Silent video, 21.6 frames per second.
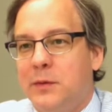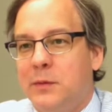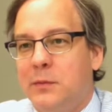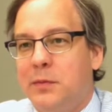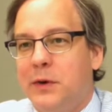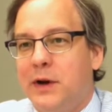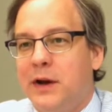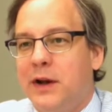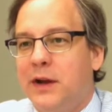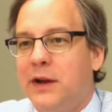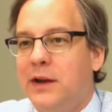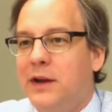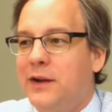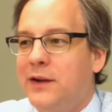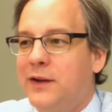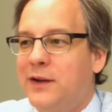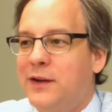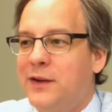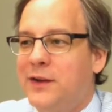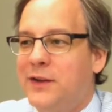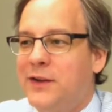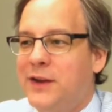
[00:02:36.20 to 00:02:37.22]
but
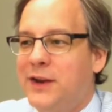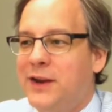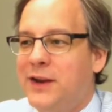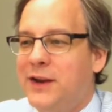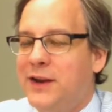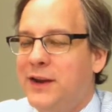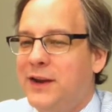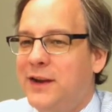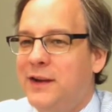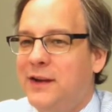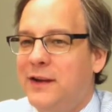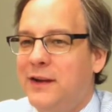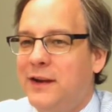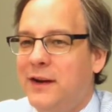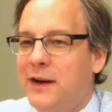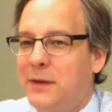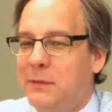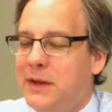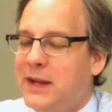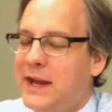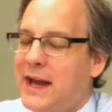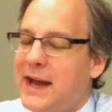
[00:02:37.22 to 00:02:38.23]
the
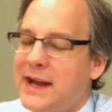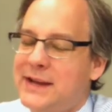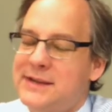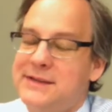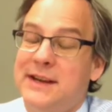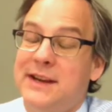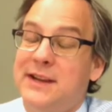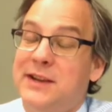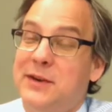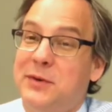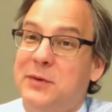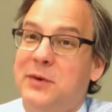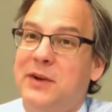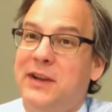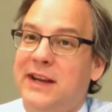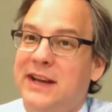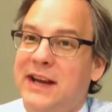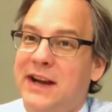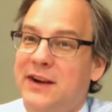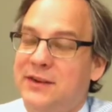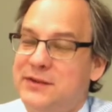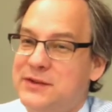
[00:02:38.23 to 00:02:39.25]
assay that really
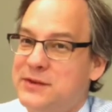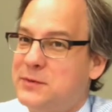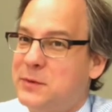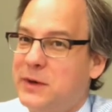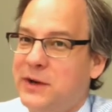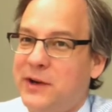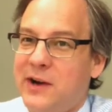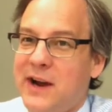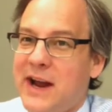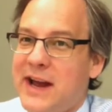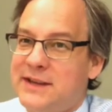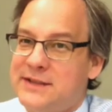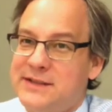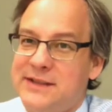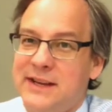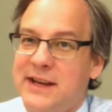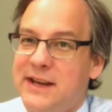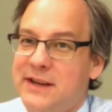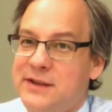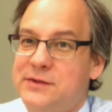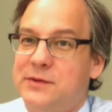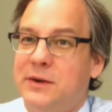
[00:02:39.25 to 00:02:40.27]
counts is what your ass
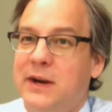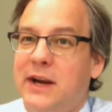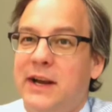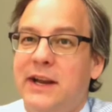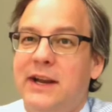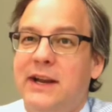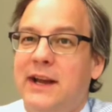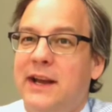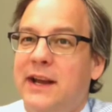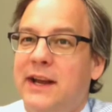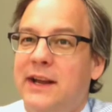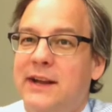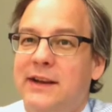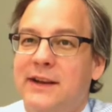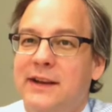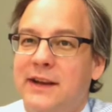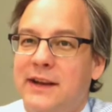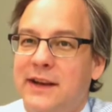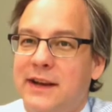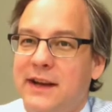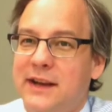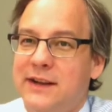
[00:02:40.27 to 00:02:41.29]
says, right?
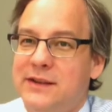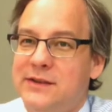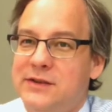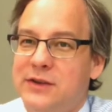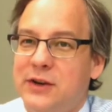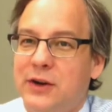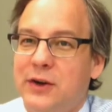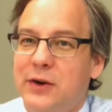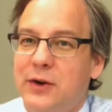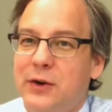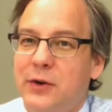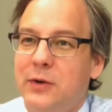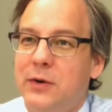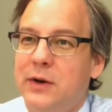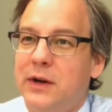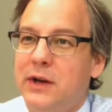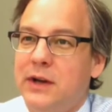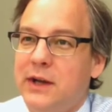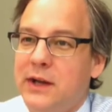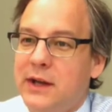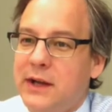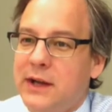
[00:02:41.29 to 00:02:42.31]
And so
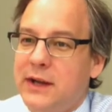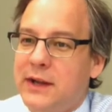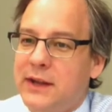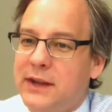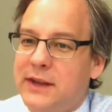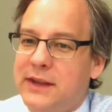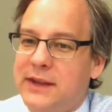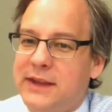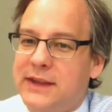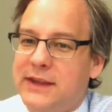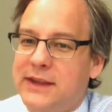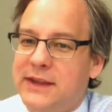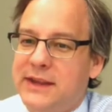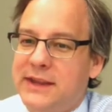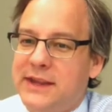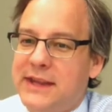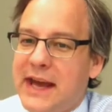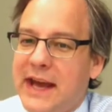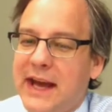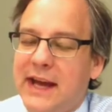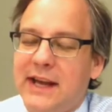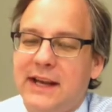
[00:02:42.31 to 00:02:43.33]

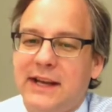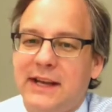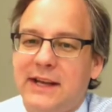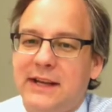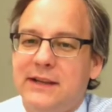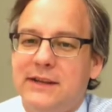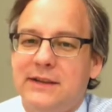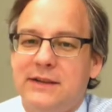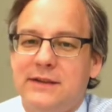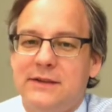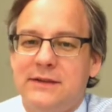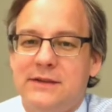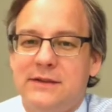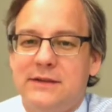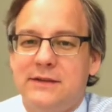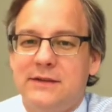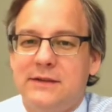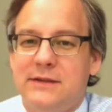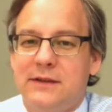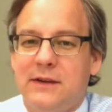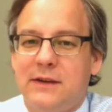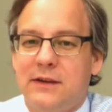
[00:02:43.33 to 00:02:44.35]
that
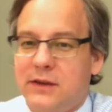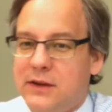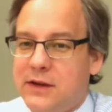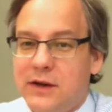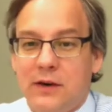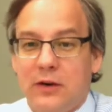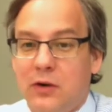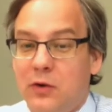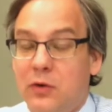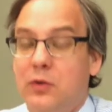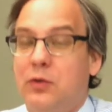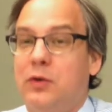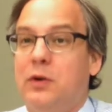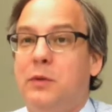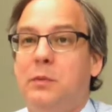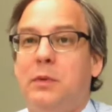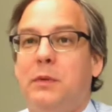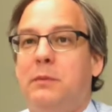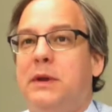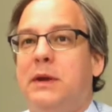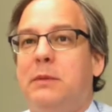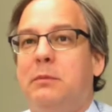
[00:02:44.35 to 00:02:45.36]
is, there are a whole group
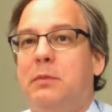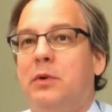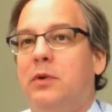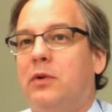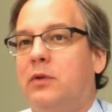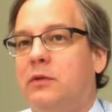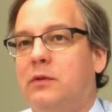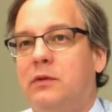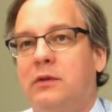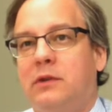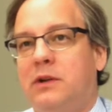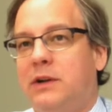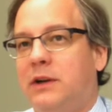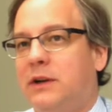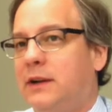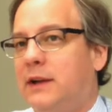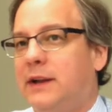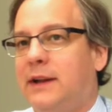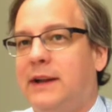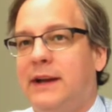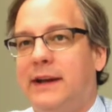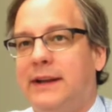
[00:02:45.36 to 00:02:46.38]
of people
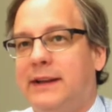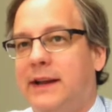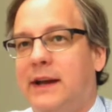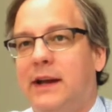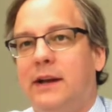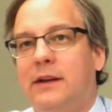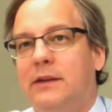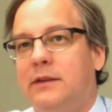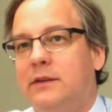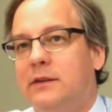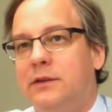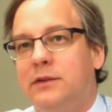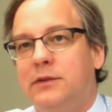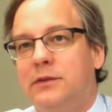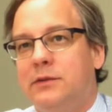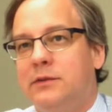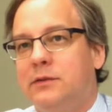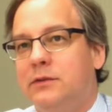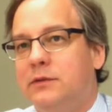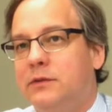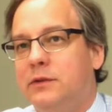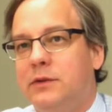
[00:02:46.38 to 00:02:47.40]
clearly like that
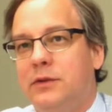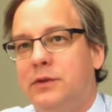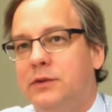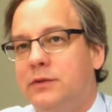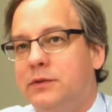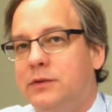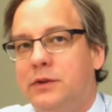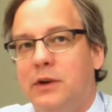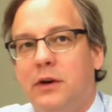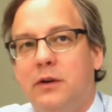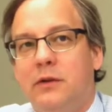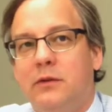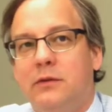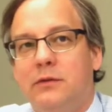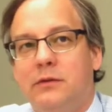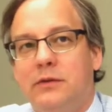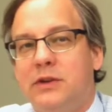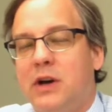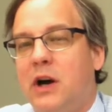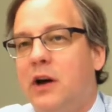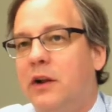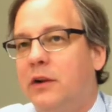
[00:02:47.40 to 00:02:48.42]
who don't
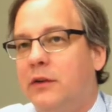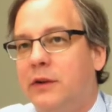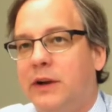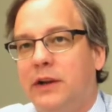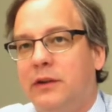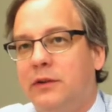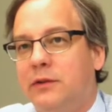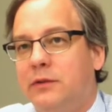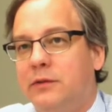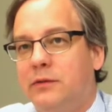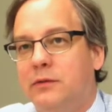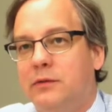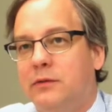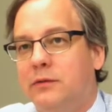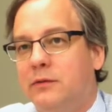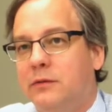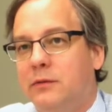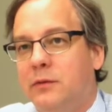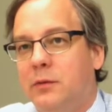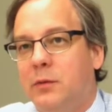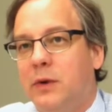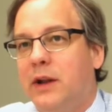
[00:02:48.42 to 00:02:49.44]
tolerate gluten
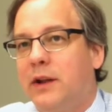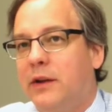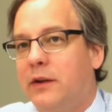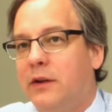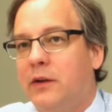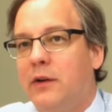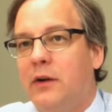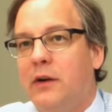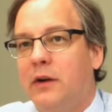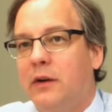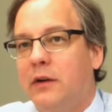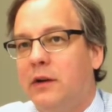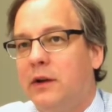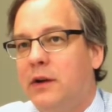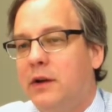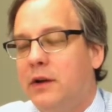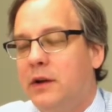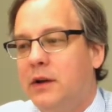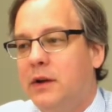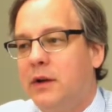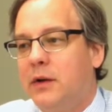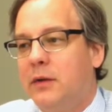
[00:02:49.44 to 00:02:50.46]
well at all,
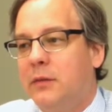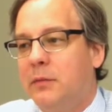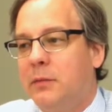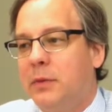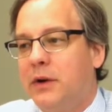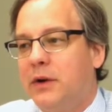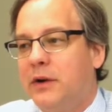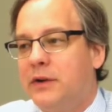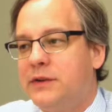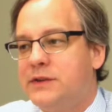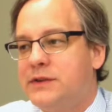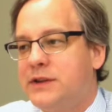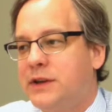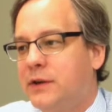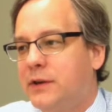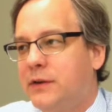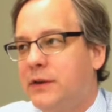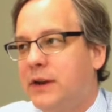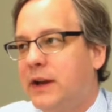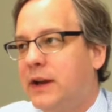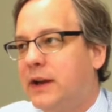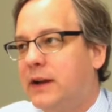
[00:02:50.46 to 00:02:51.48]
but are
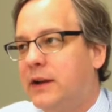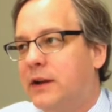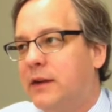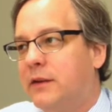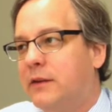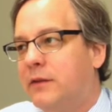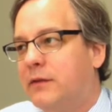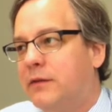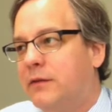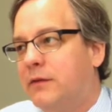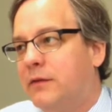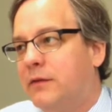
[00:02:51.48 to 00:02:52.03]
seronegative